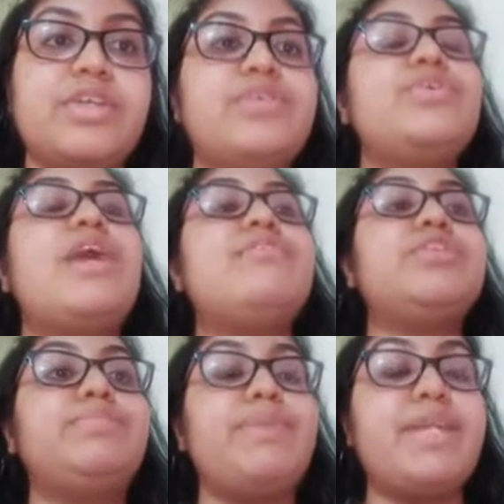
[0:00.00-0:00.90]
You have to
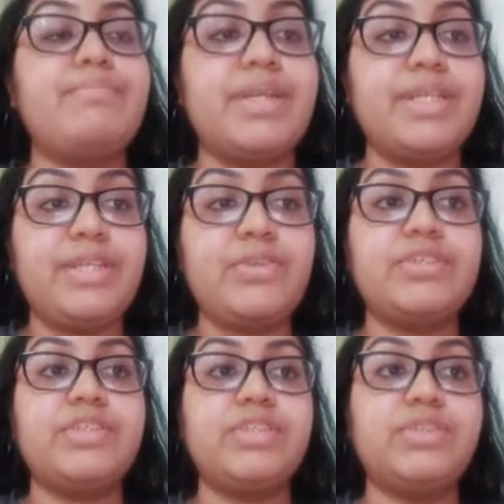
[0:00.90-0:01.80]
spend money on
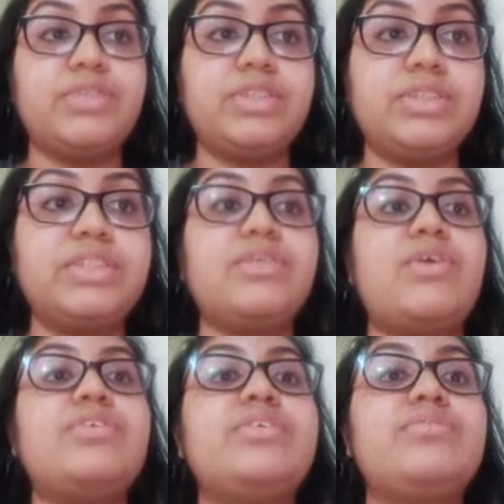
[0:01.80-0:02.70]
resources
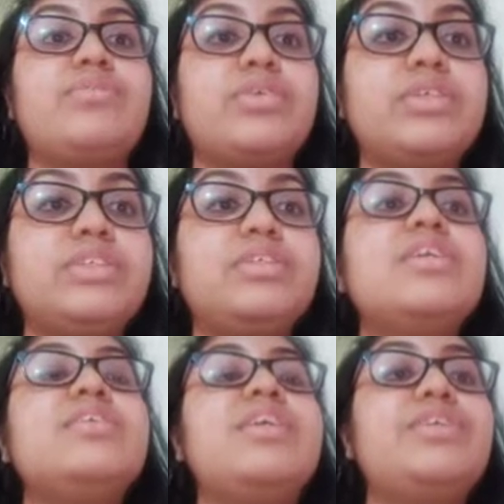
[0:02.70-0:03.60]
or rewards
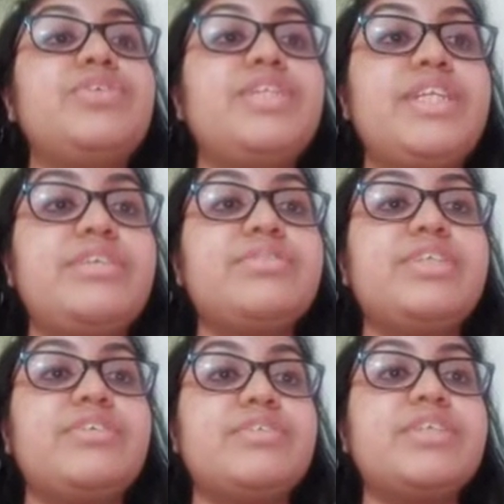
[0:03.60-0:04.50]
that you need to
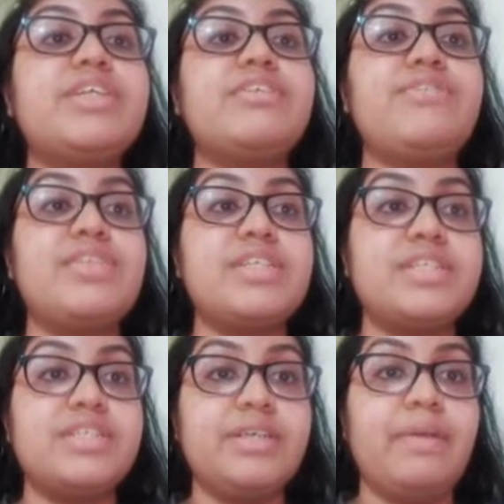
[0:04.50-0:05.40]
give to the
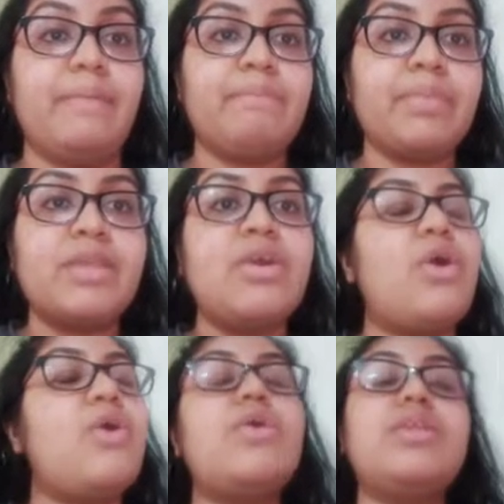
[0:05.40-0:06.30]
influencer.
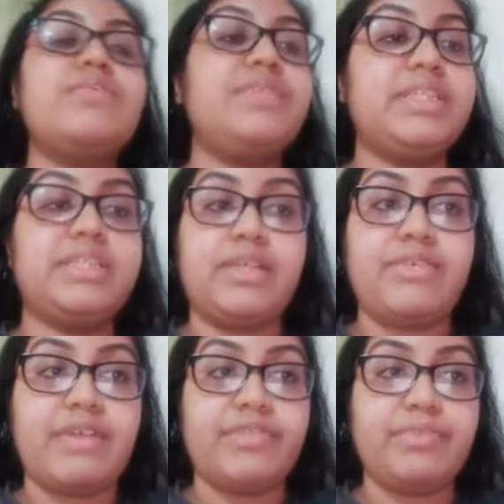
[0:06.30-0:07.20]
All of these stuff
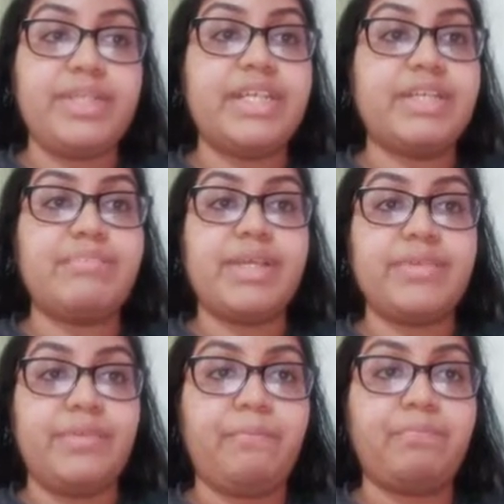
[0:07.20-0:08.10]
have to be done by
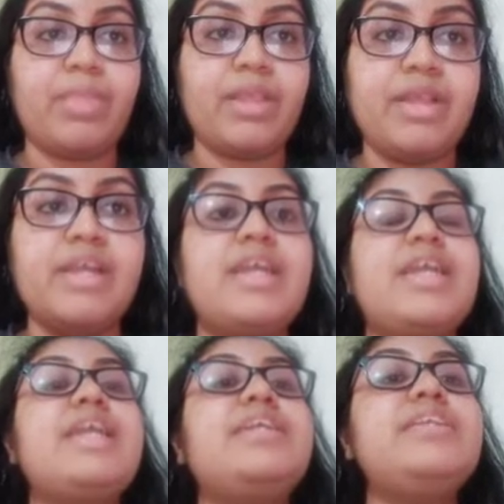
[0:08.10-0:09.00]
you.
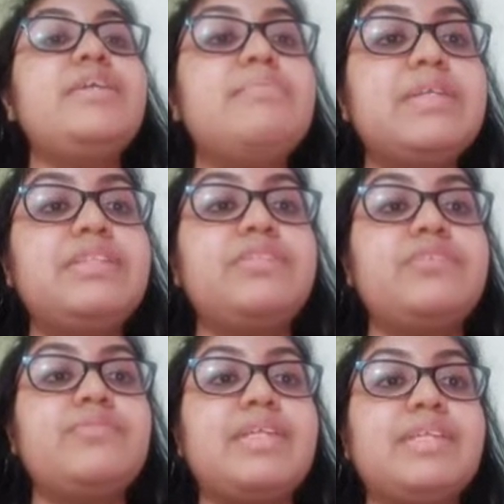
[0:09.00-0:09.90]
80%
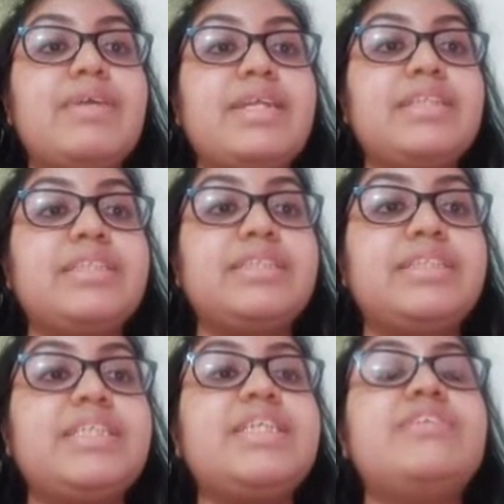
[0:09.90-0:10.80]
of mass marketers
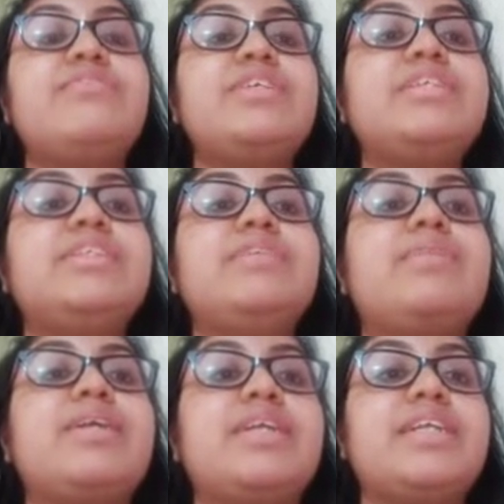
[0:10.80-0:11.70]
say influencing
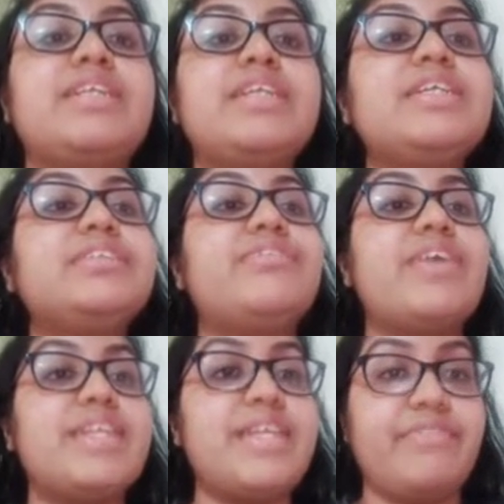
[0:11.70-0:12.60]
marketing is
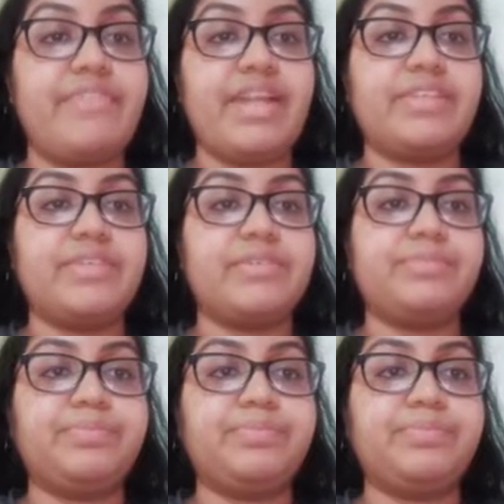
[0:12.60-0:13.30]
very effective.